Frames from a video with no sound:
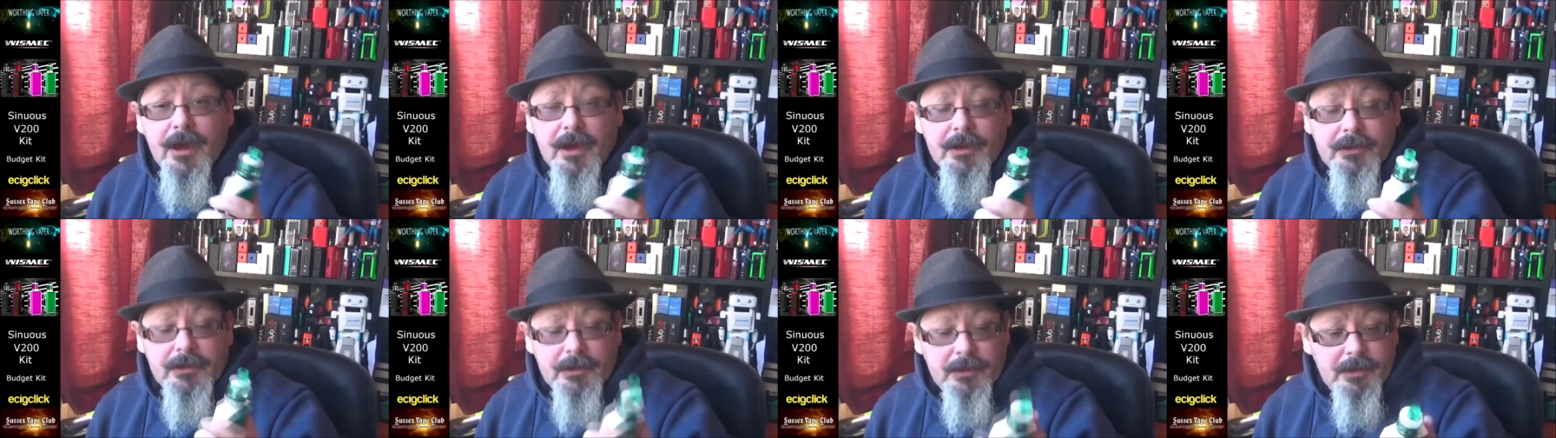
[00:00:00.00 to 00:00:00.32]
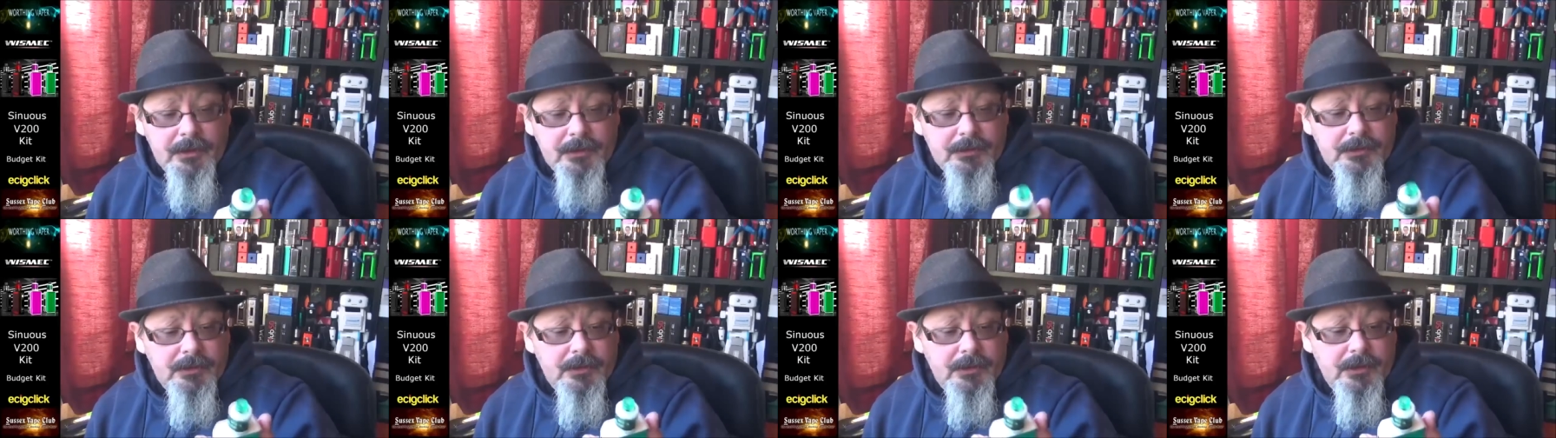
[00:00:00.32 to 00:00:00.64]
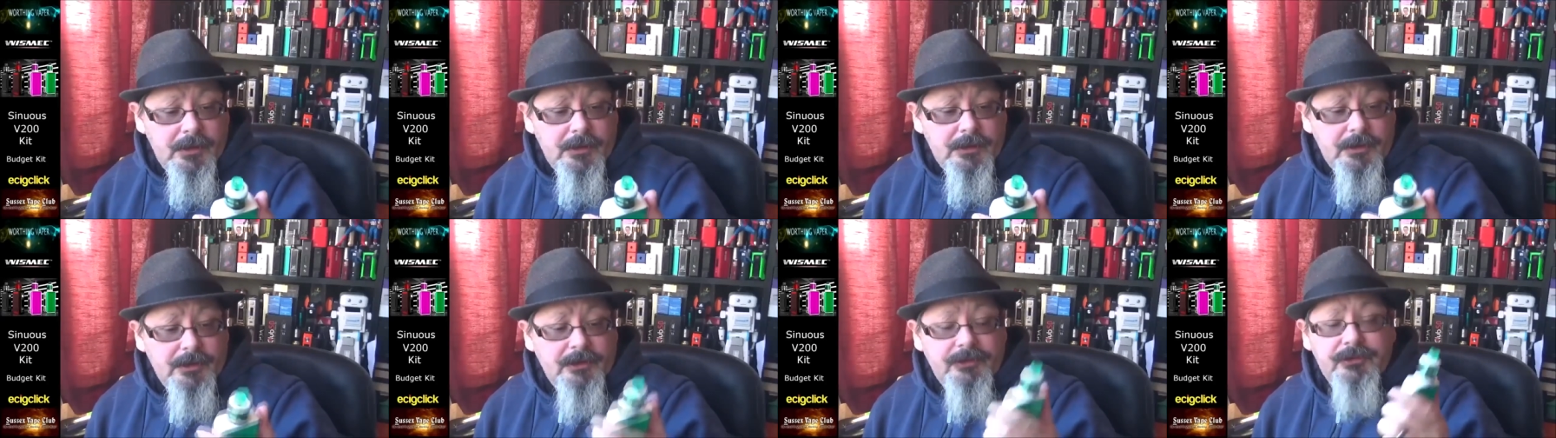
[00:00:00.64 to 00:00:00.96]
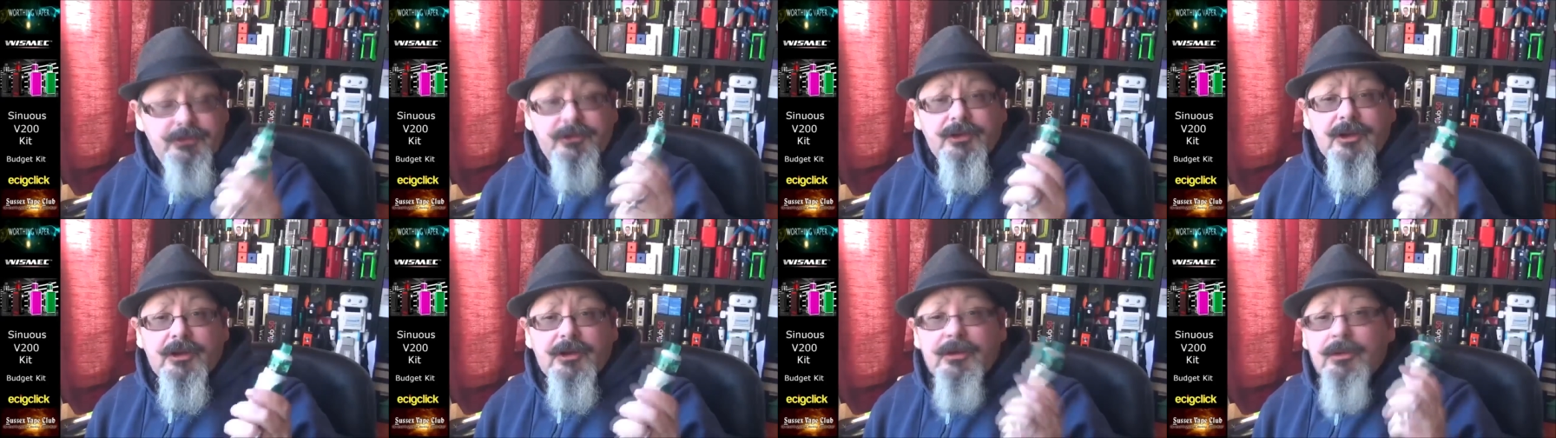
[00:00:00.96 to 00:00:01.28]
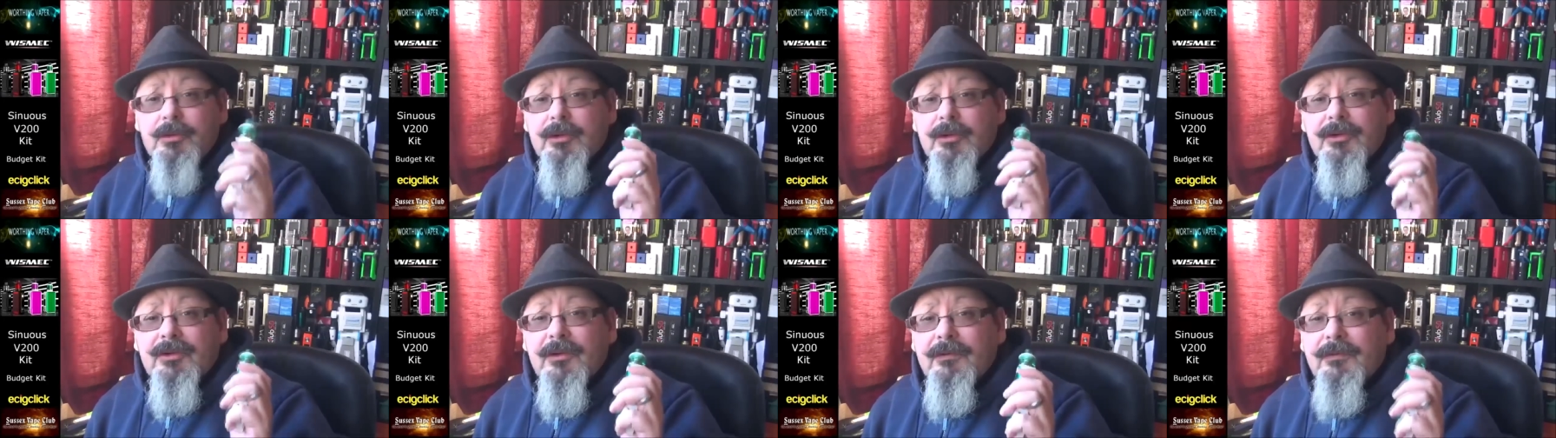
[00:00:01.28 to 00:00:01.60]
uh, the the
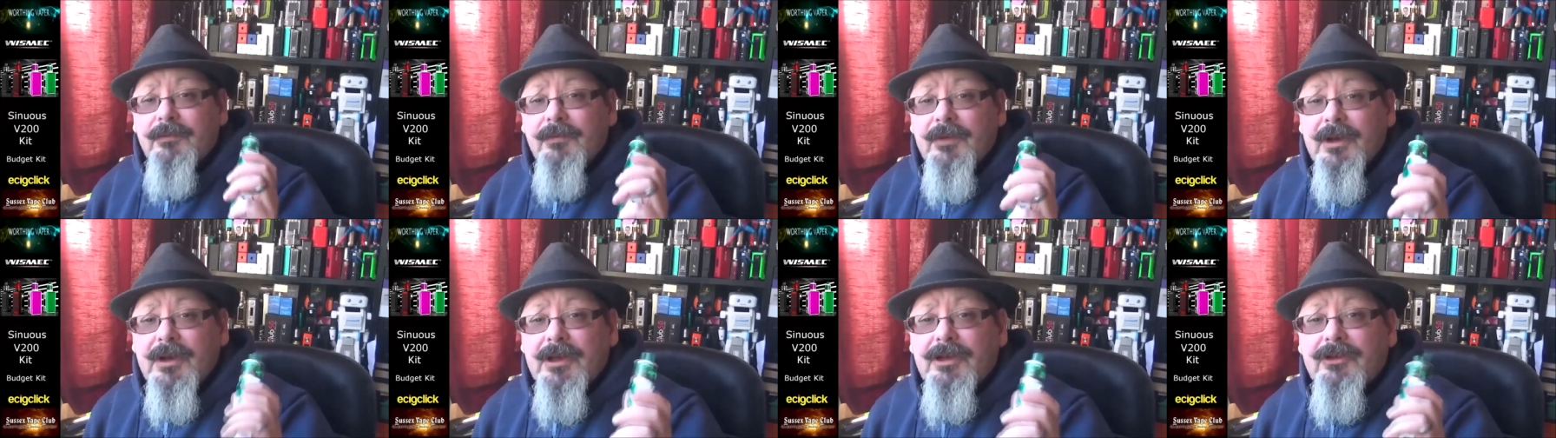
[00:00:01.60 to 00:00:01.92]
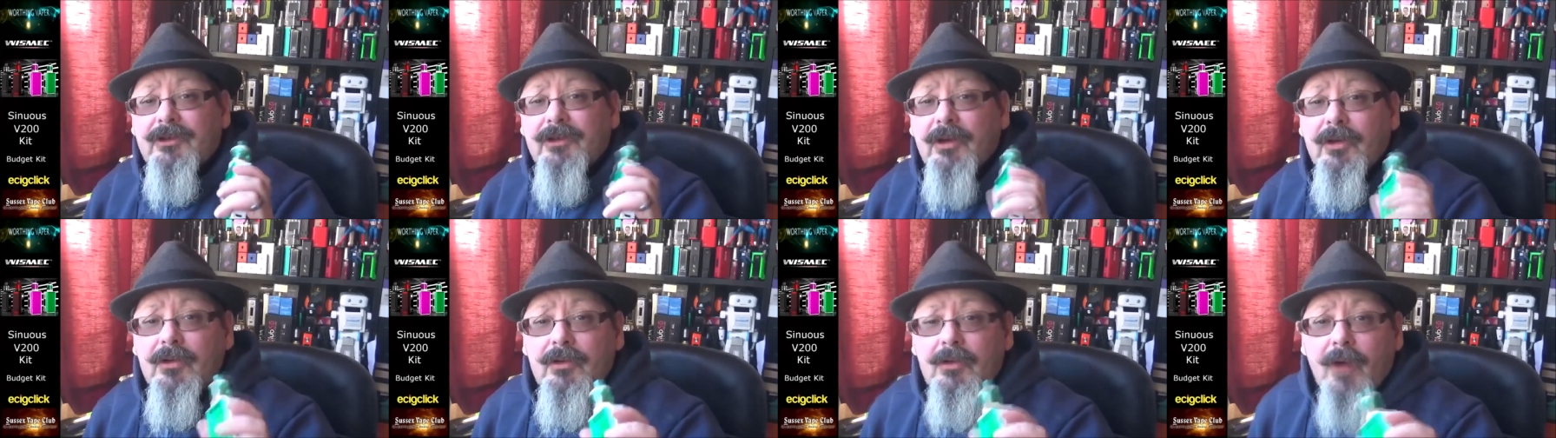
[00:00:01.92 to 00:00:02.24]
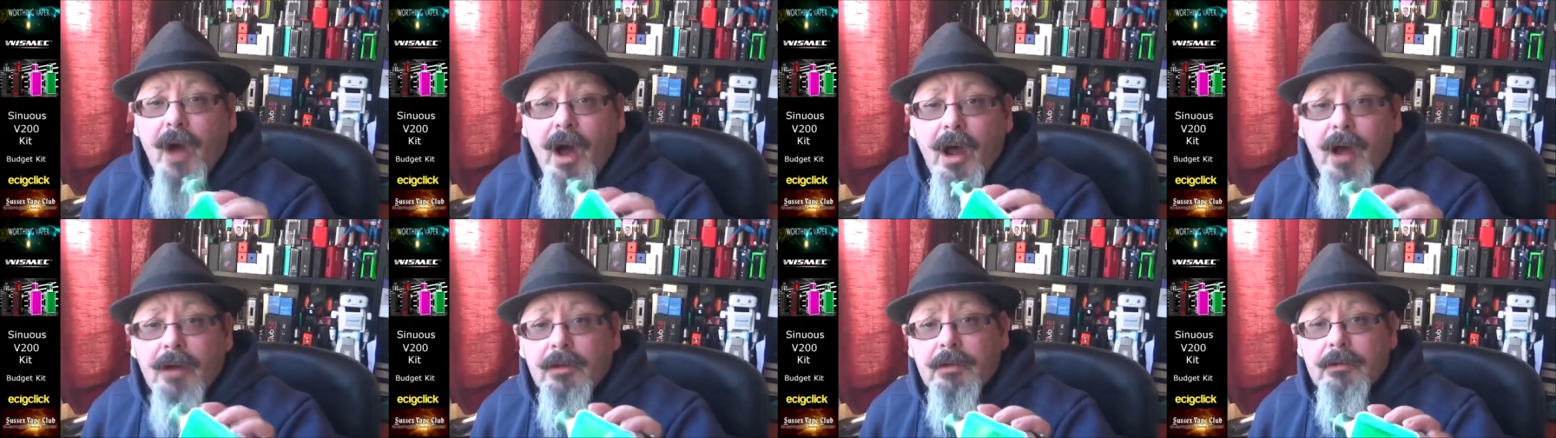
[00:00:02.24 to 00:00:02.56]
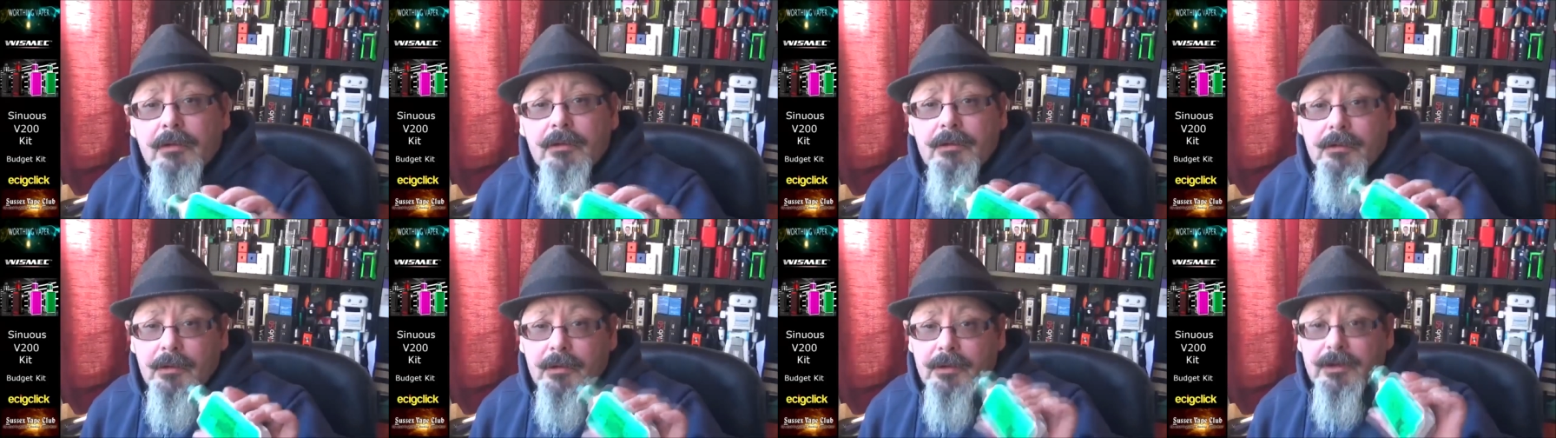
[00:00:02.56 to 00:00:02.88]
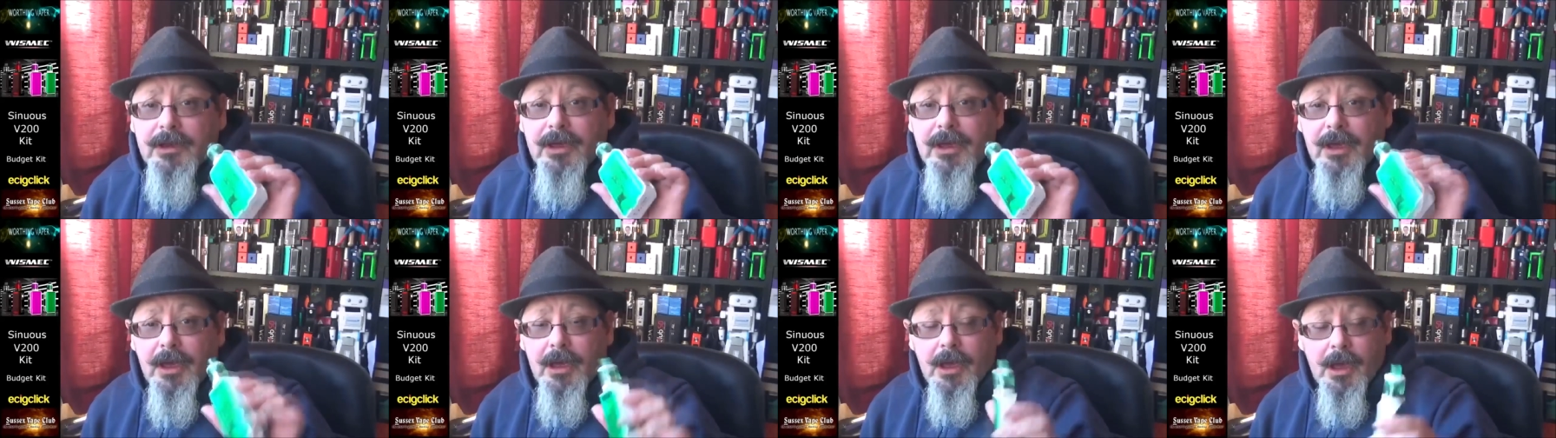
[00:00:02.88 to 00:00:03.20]
Sinuous V200
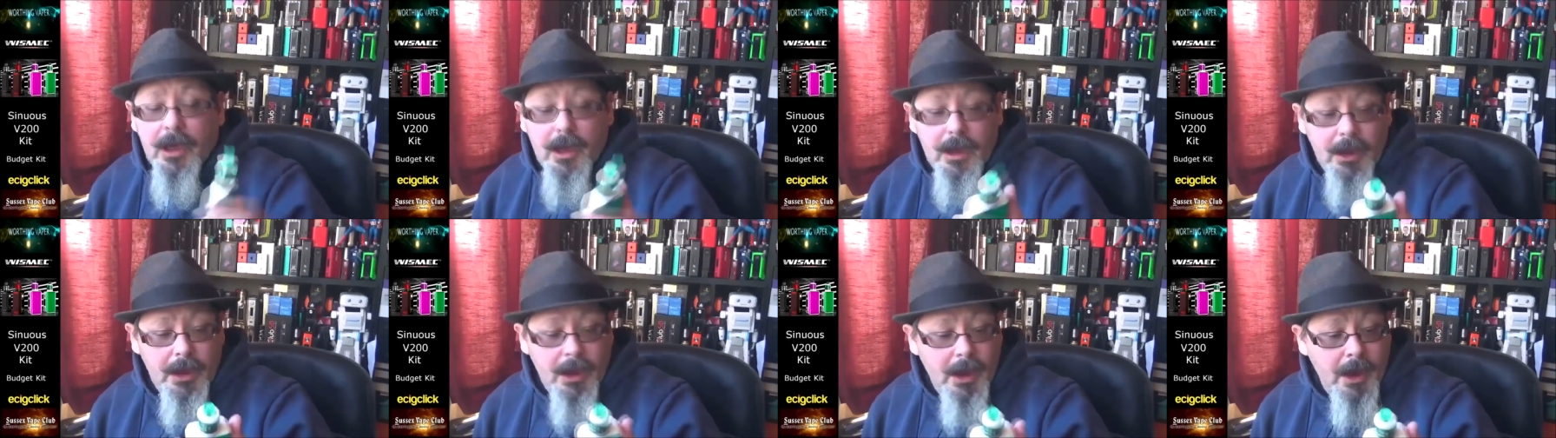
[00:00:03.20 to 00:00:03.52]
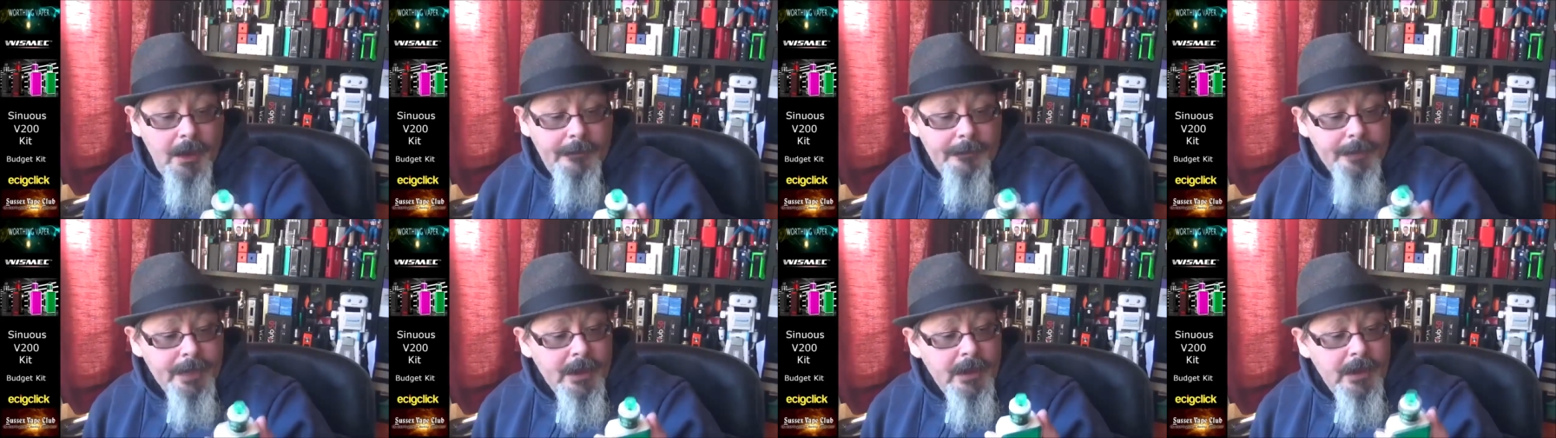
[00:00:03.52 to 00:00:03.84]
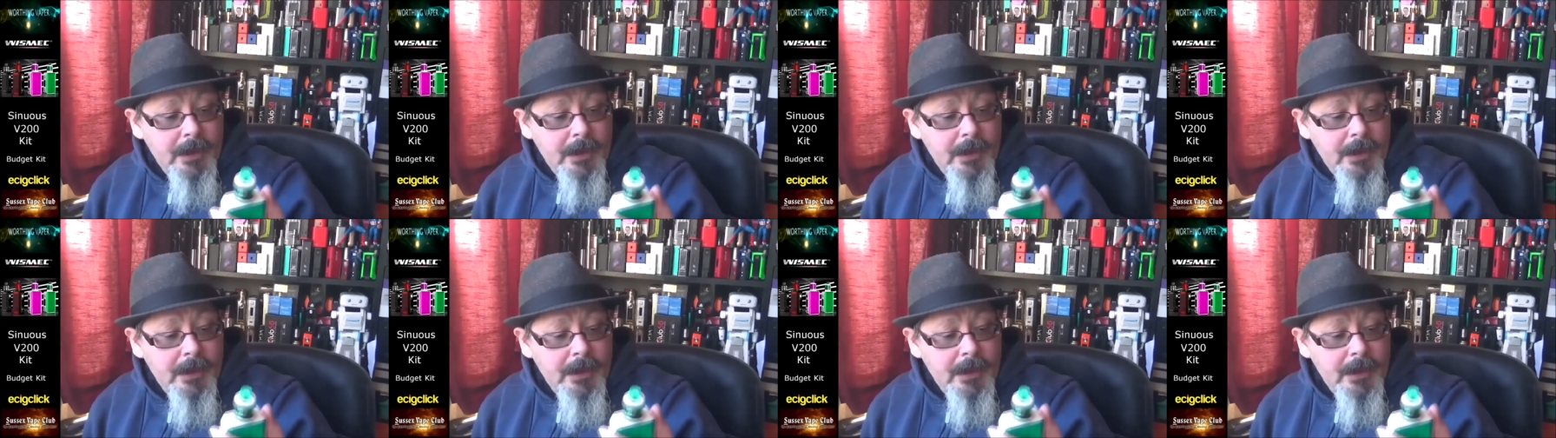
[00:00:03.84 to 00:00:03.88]
kit, yeah?